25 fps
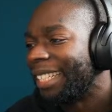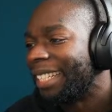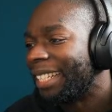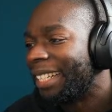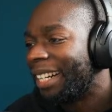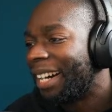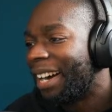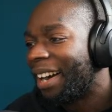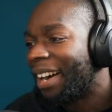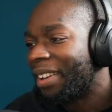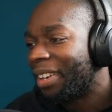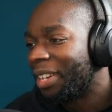
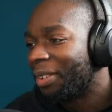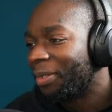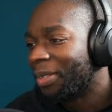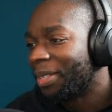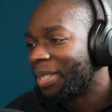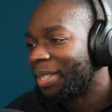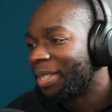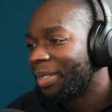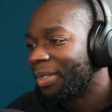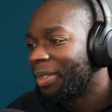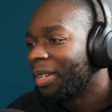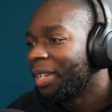I don't know what
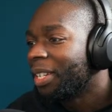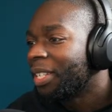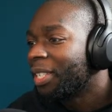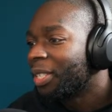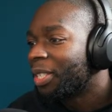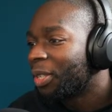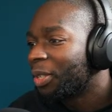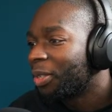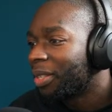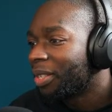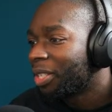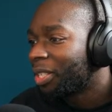to do.
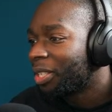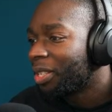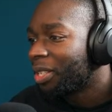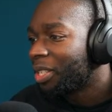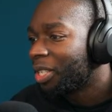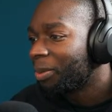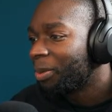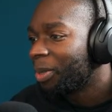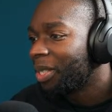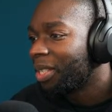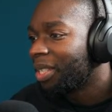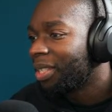So this
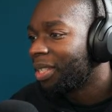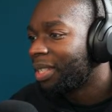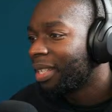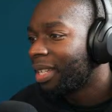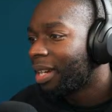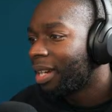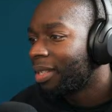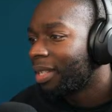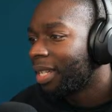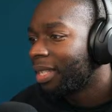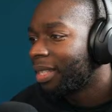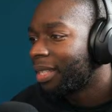should be
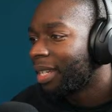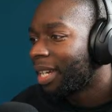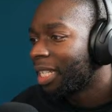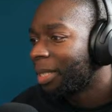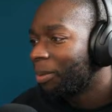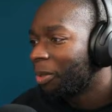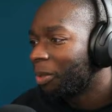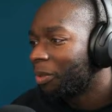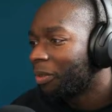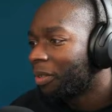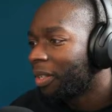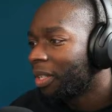a data
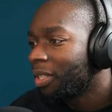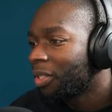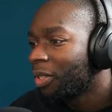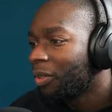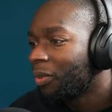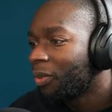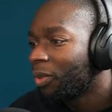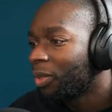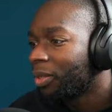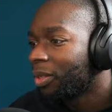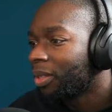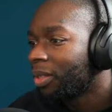attribute, right? So
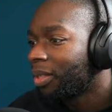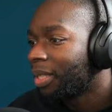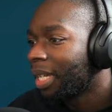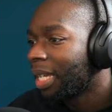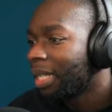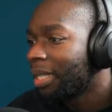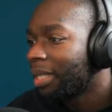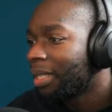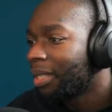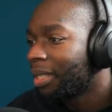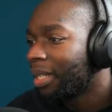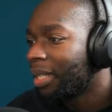you've got
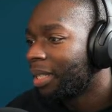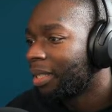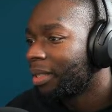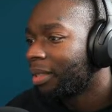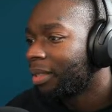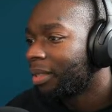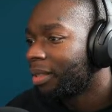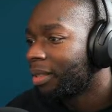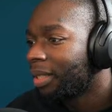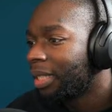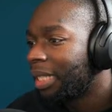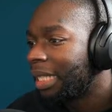data set
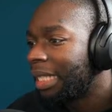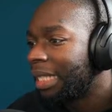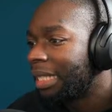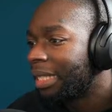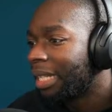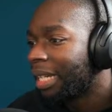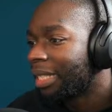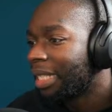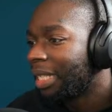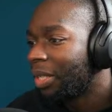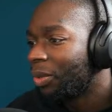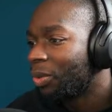
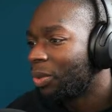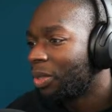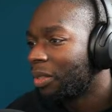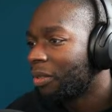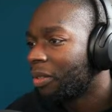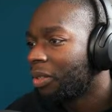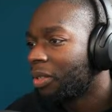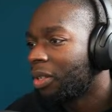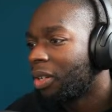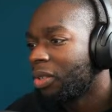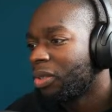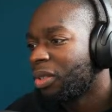index equals
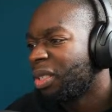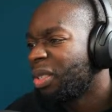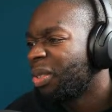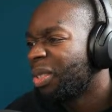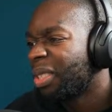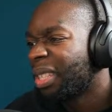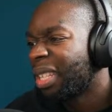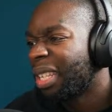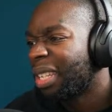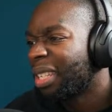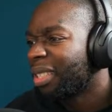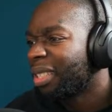0. I'll just use
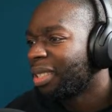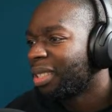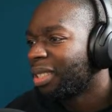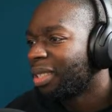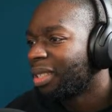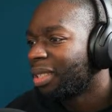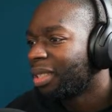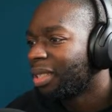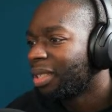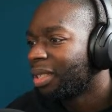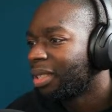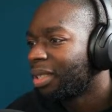that.
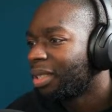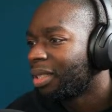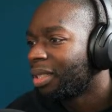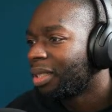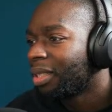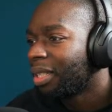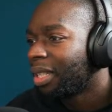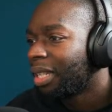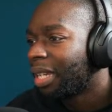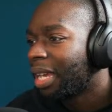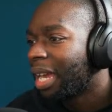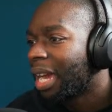
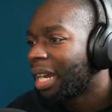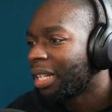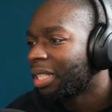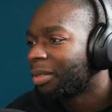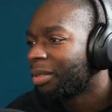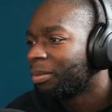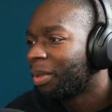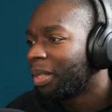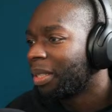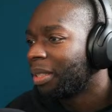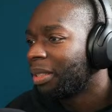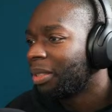Action
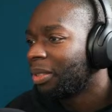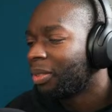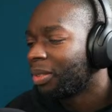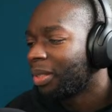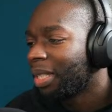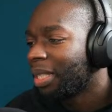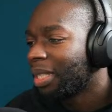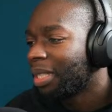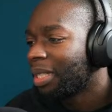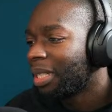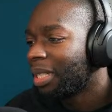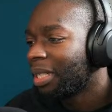button dot
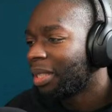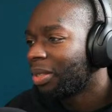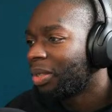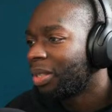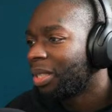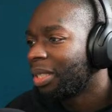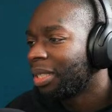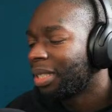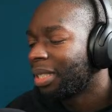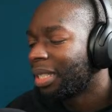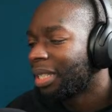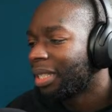data set dot
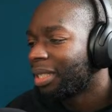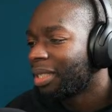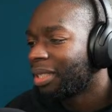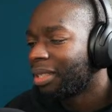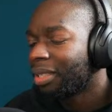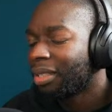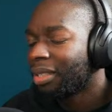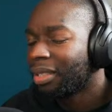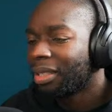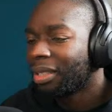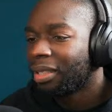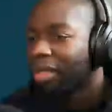index.
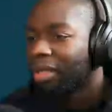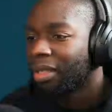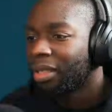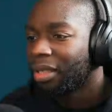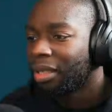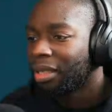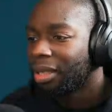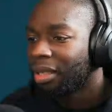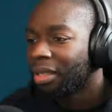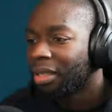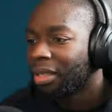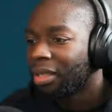
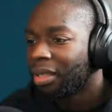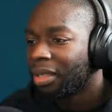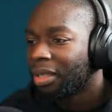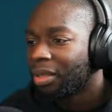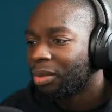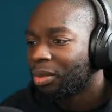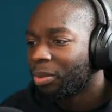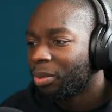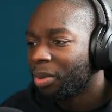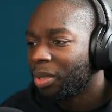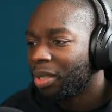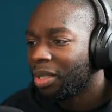This
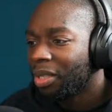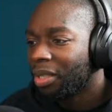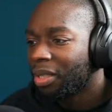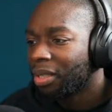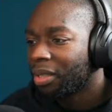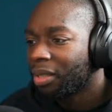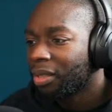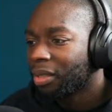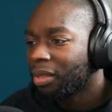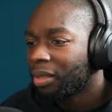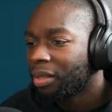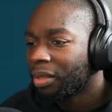will be
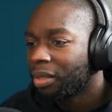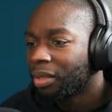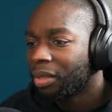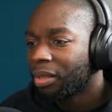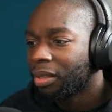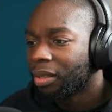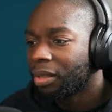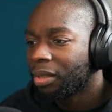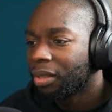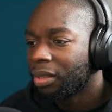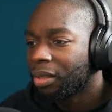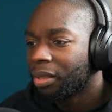easier.
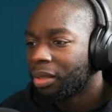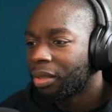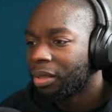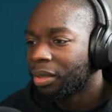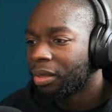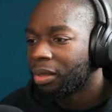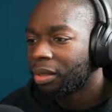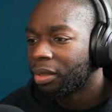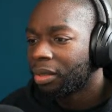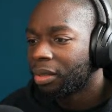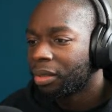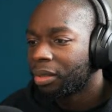
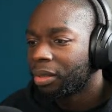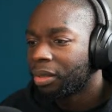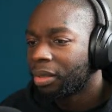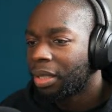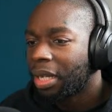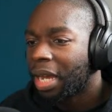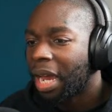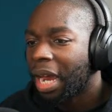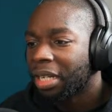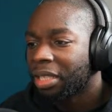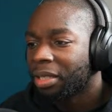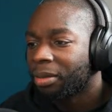
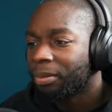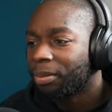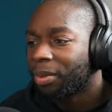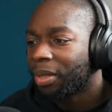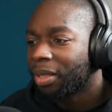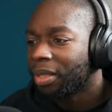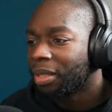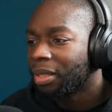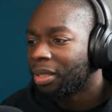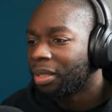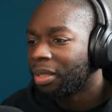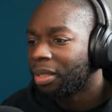Action
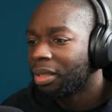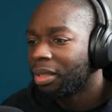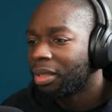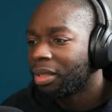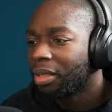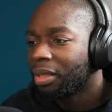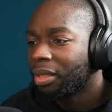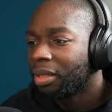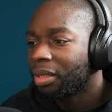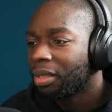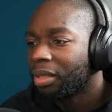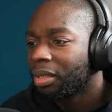
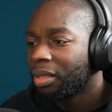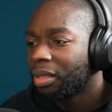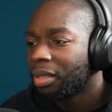buttons.